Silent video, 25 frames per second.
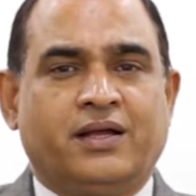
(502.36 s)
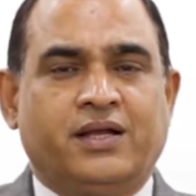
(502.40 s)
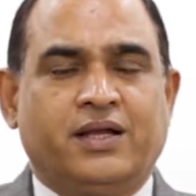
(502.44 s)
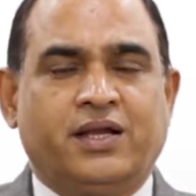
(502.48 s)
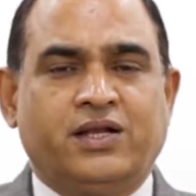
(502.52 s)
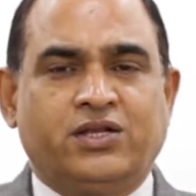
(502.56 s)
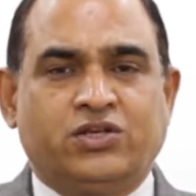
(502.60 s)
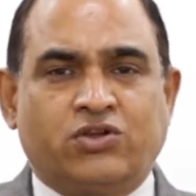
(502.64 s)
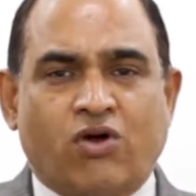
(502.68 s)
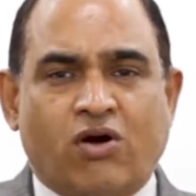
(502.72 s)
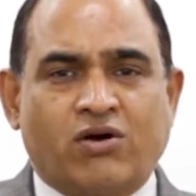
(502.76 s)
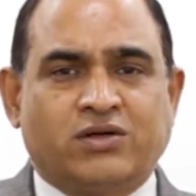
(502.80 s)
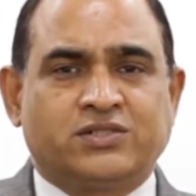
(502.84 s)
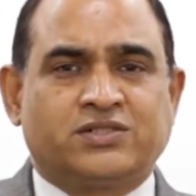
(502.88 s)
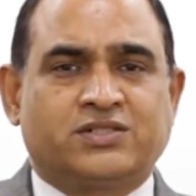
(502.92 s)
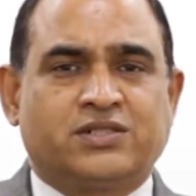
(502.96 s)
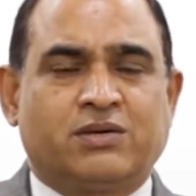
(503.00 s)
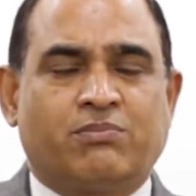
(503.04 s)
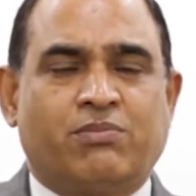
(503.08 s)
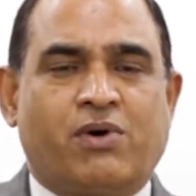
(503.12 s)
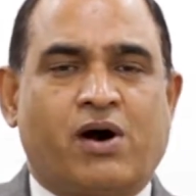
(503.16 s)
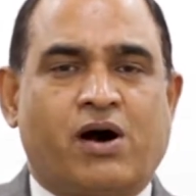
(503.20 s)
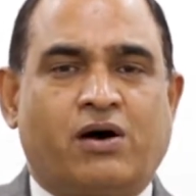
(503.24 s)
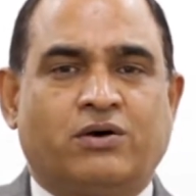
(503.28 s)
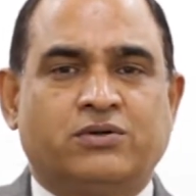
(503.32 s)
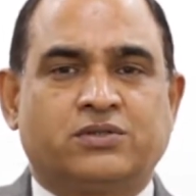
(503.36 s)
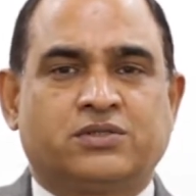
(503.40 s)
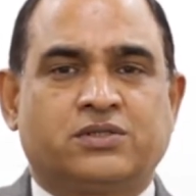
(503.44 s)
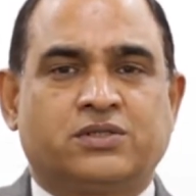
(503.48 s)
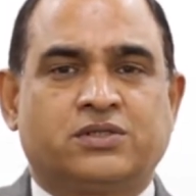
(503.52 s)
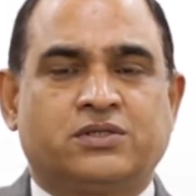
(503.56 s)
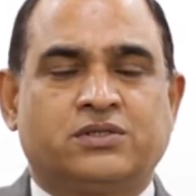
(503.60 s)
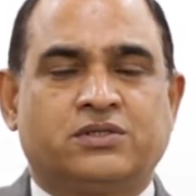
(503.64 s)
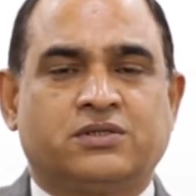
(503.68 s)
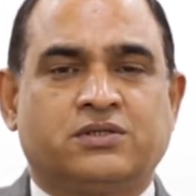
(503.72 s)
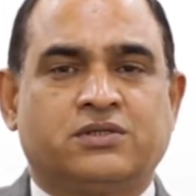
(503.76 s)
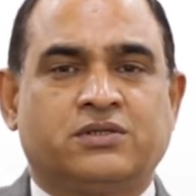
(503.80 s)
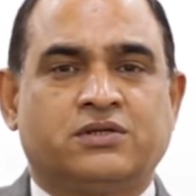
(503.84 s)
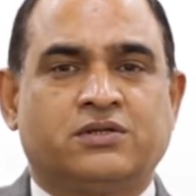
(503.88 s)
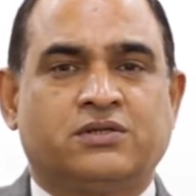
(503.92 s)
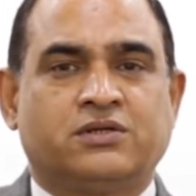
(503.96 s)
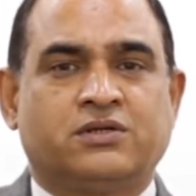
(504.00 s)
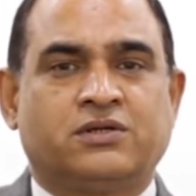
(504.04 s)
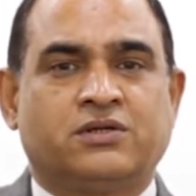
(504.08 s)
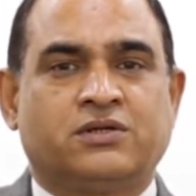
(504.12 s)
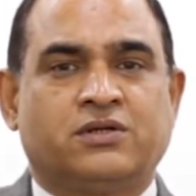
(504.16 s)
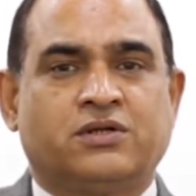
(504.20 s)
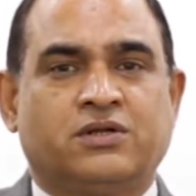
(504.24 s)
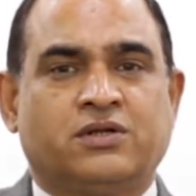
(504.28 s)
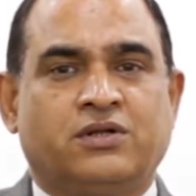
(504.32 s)
It talks about
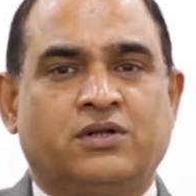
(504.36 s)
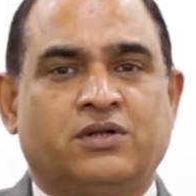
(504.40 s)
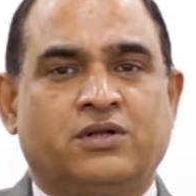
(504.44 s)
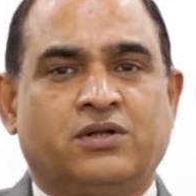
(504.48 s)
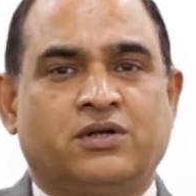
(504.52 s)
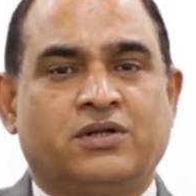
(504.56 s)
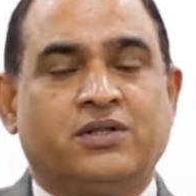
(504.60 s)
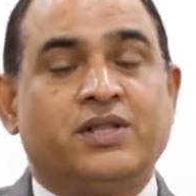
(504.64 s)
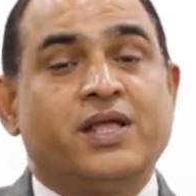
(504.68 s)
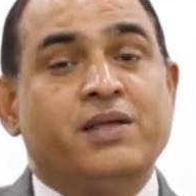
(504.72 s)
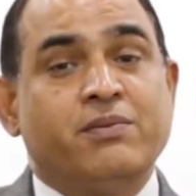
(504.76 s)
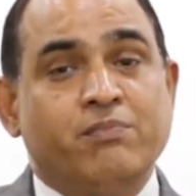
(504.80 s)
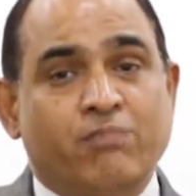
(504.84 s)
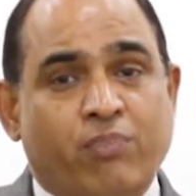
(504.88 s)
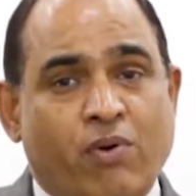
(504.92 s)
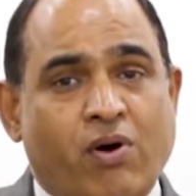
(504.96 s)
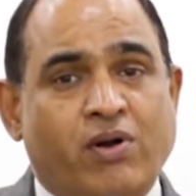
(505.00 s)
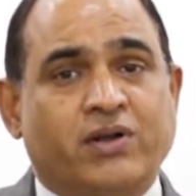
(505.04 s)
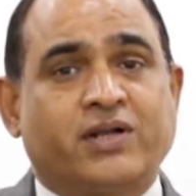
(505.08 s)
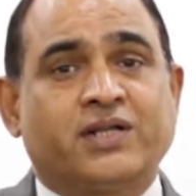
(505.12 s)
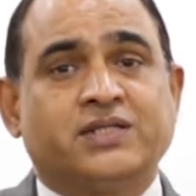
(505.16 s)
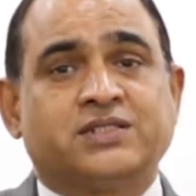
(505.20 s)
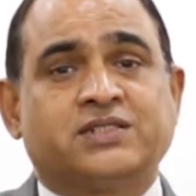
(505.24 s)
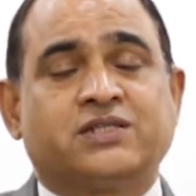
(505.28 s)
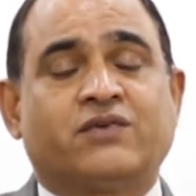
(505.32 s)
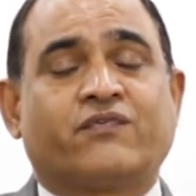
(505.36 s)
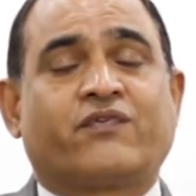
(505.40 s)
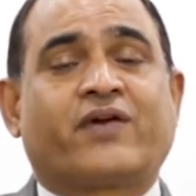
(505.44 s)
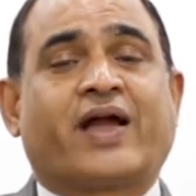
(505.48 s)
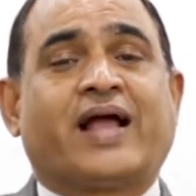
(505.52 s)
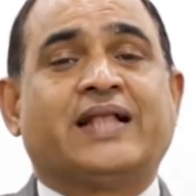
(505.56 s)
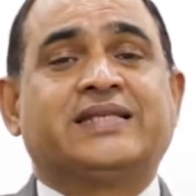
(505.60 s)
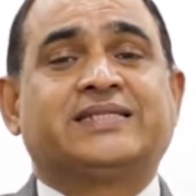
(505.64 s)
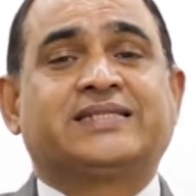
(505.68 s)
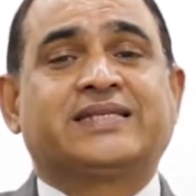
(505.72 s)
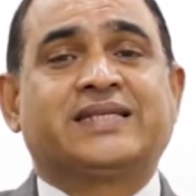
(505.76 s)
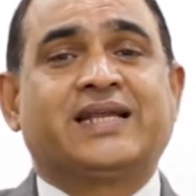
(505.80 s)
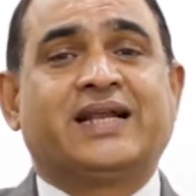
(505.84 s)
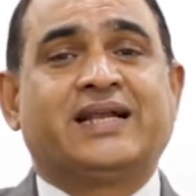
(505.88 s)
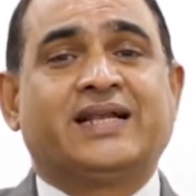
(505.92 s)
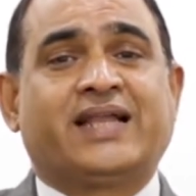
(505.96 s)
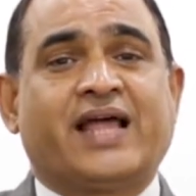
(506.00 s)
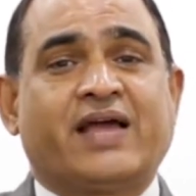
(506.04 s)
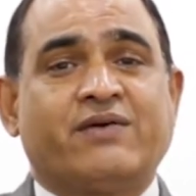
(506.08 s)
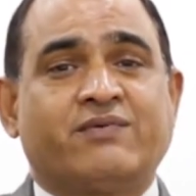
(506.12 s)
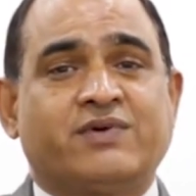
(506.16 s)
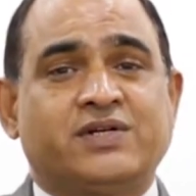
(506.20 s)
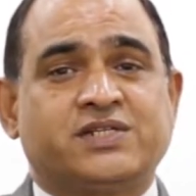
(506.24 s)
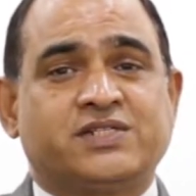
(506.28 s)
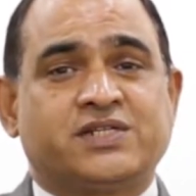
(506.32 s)
the importance of cultural
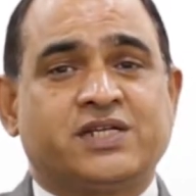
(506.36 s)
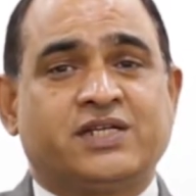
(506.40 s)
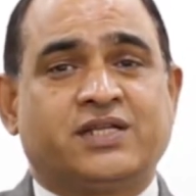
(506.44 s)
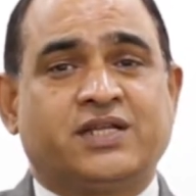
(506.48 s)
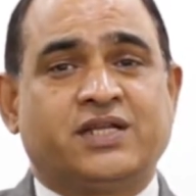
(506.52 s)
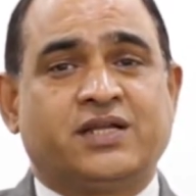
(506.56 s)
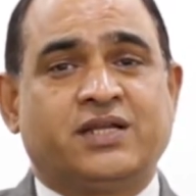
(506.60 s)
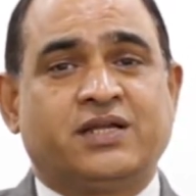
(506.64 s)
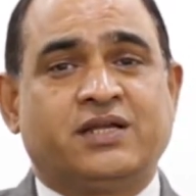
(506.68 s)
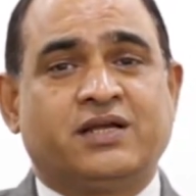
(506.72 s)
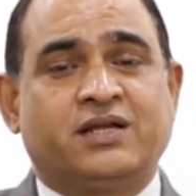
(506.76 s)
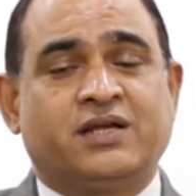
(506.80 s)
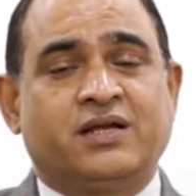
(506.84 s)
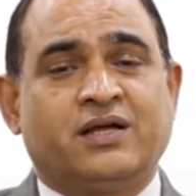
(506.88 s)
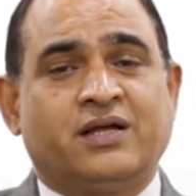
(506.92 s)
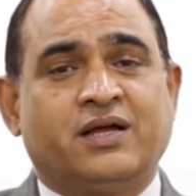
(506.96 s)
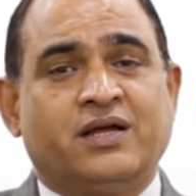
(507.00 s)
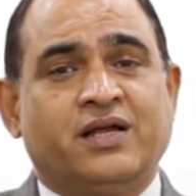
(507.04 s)
diversity.